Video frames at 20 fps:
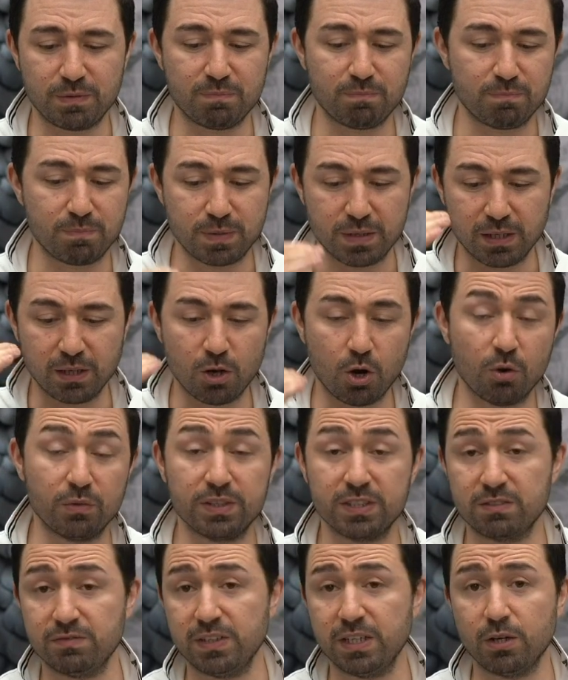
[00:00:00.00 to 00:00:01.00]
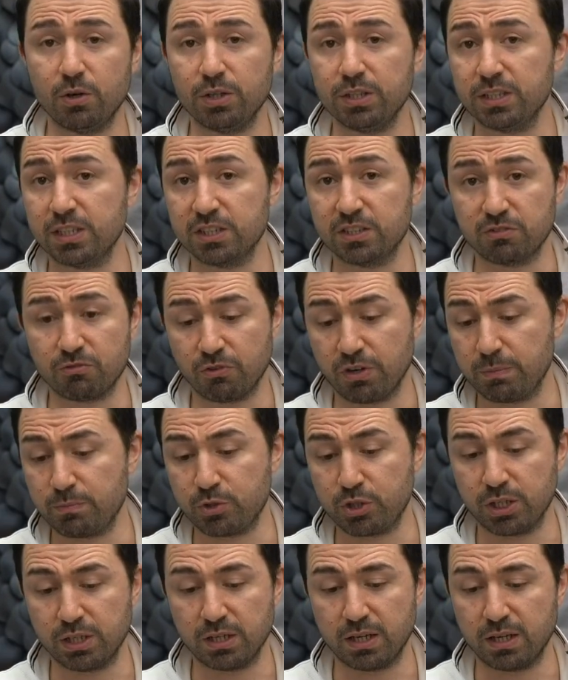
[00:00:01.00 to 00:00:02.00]
below this video in
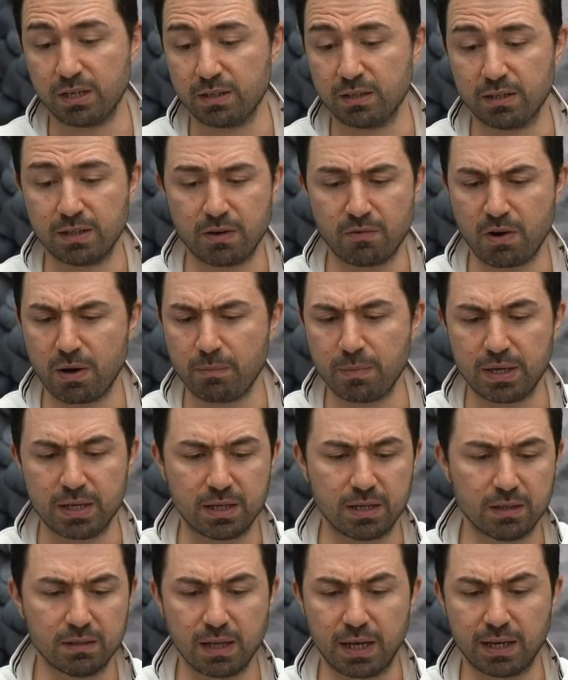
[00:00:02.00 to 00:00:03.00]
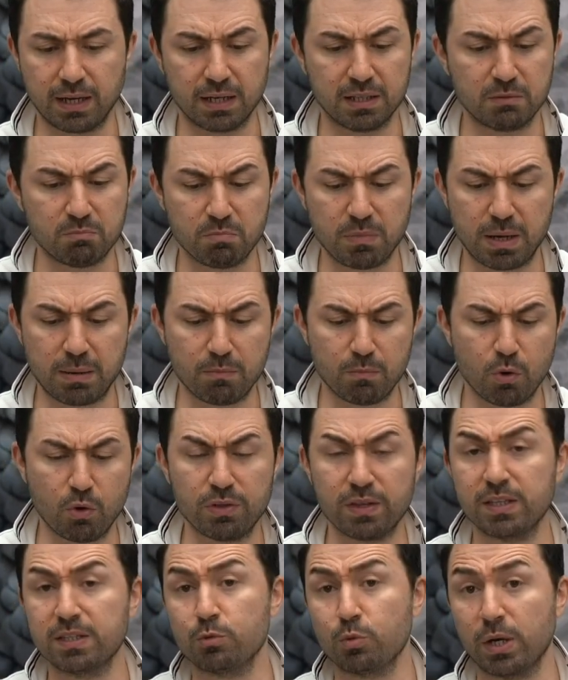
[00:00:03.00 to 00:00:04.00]
description, and there are many, like more
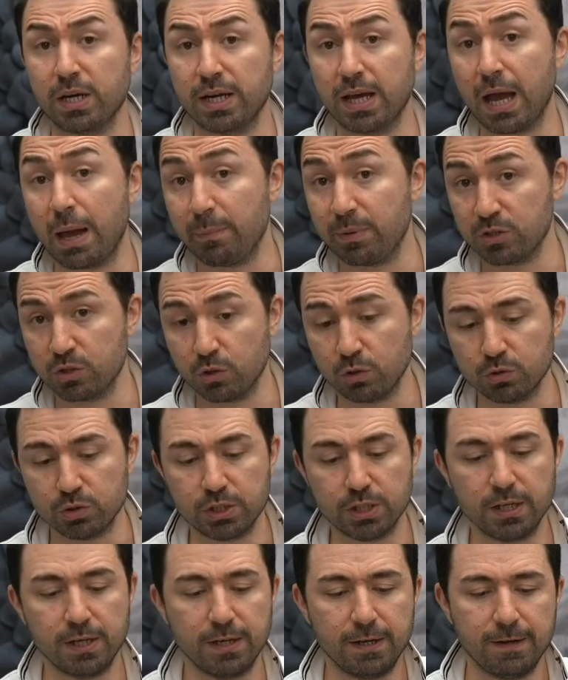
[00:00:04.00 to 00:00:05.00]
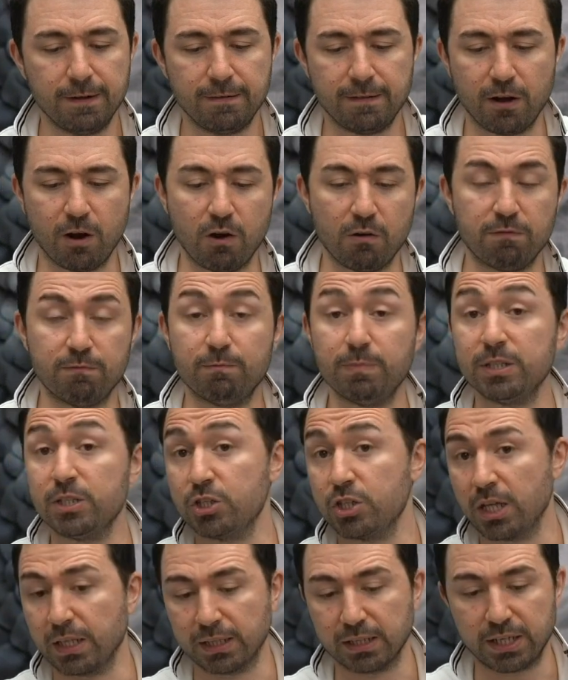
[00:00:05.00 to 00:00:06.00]
than 20 episodes of BG
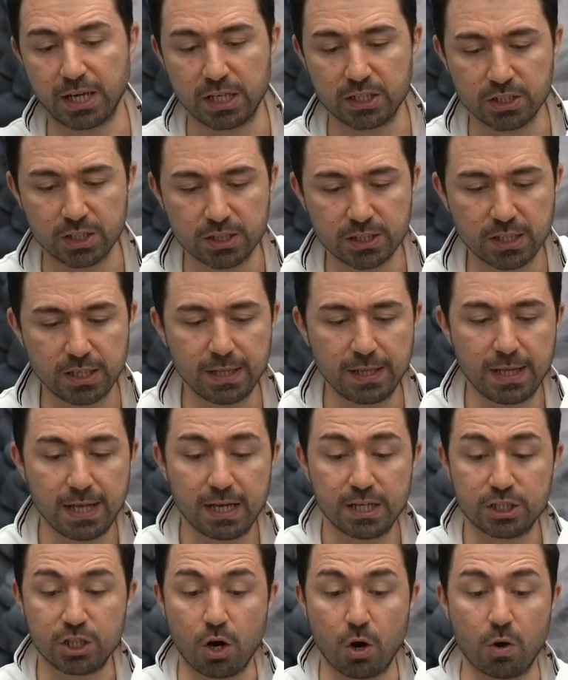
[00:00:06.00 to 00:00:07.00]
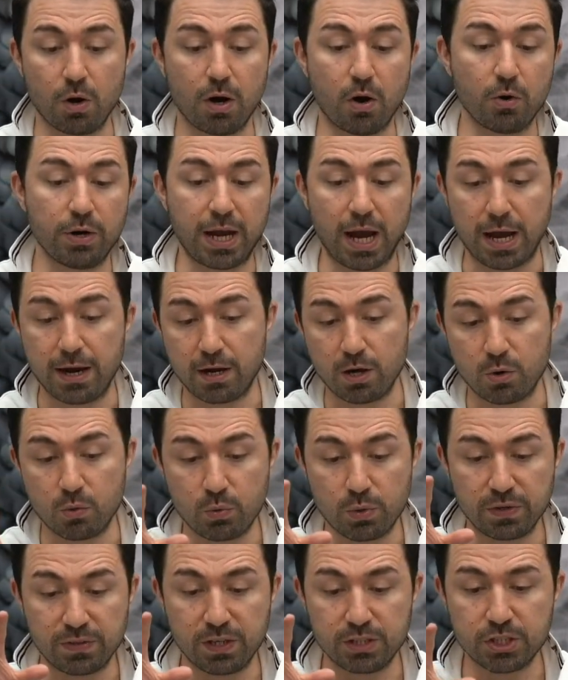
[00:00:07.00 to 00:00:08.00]
Dental cases. So, okay,
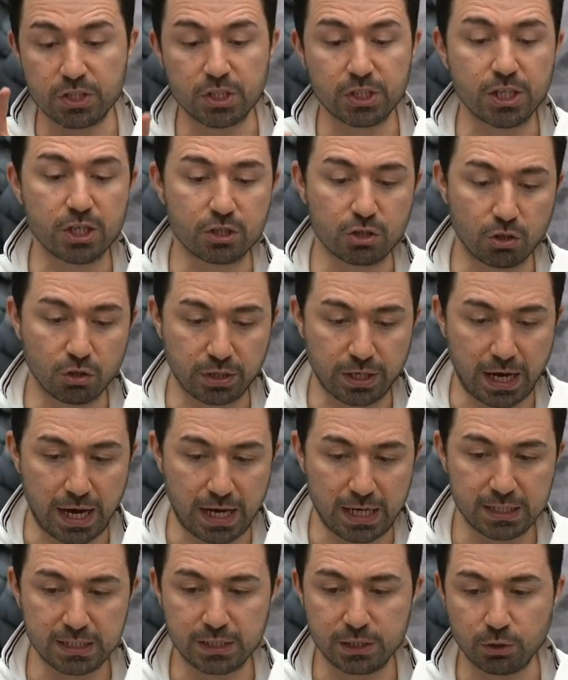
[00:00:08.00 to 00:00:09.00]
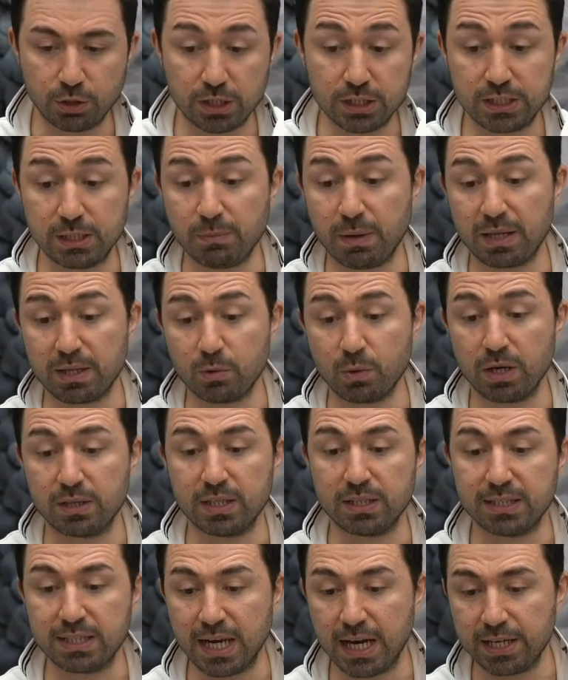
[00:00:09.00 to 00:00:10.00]
this is initial case. You can see, by the way,
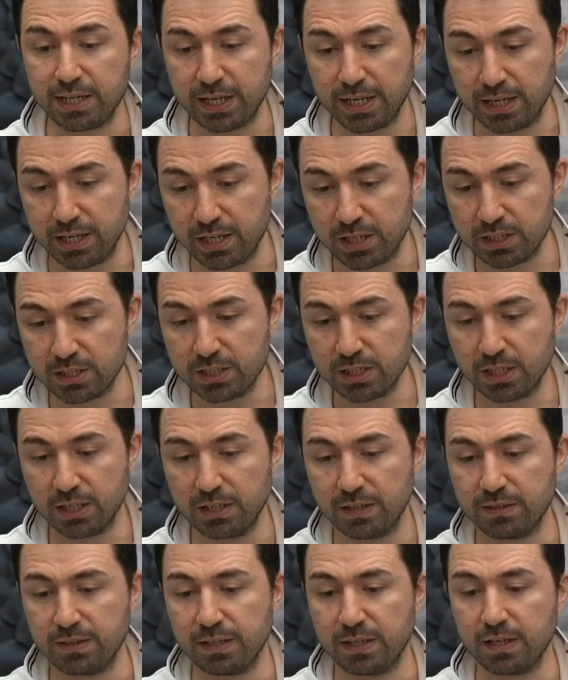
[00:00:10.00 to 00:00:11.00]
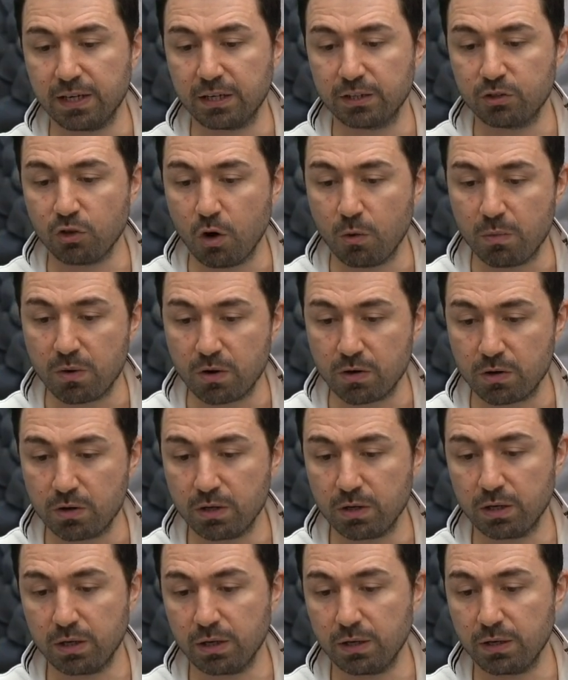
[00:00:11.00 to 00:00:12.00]
the date is the October
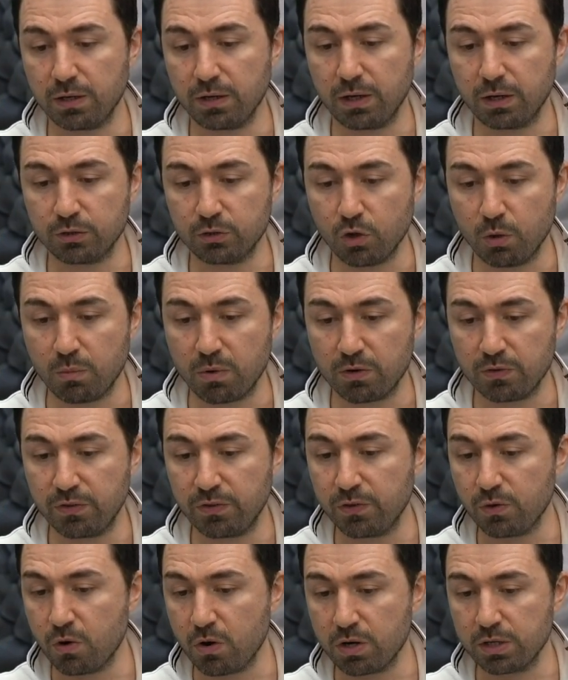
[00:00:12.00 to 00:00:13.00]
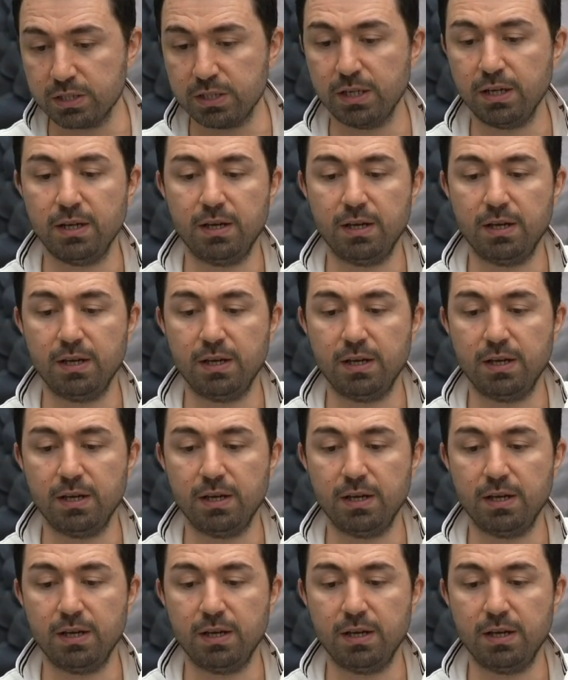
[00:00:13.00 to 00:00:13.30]
3rd,